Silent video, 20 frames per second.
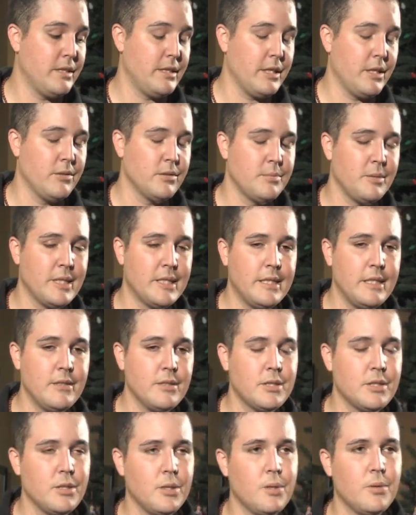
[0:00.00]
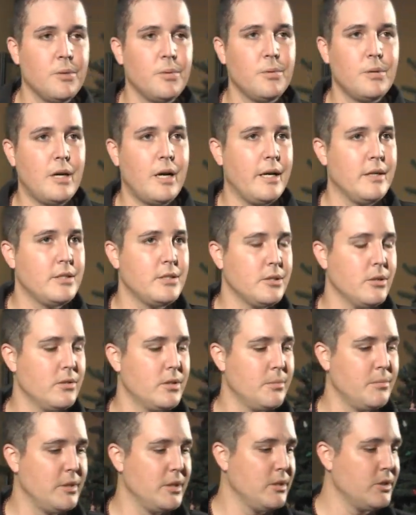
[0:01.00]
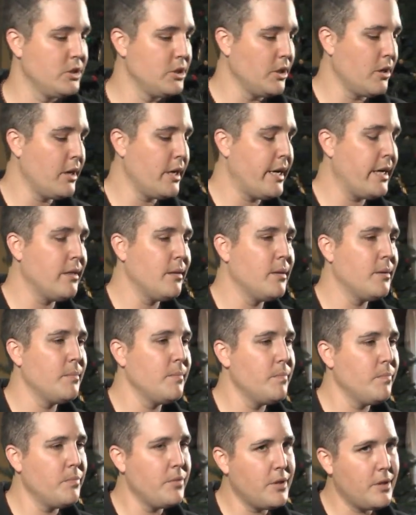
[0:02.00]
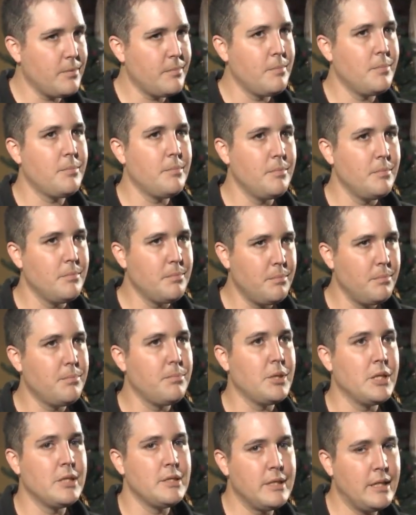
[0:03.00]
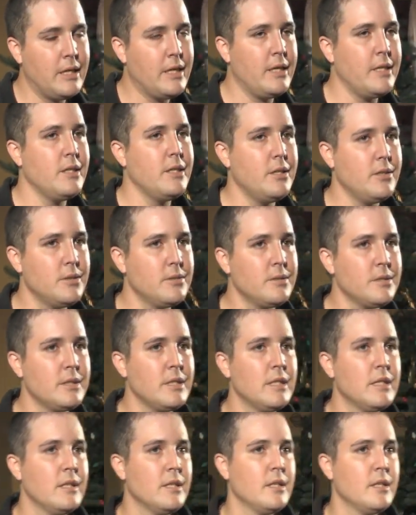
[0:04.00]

it was a big deal. So I showed him the little jar I had the bud that I used,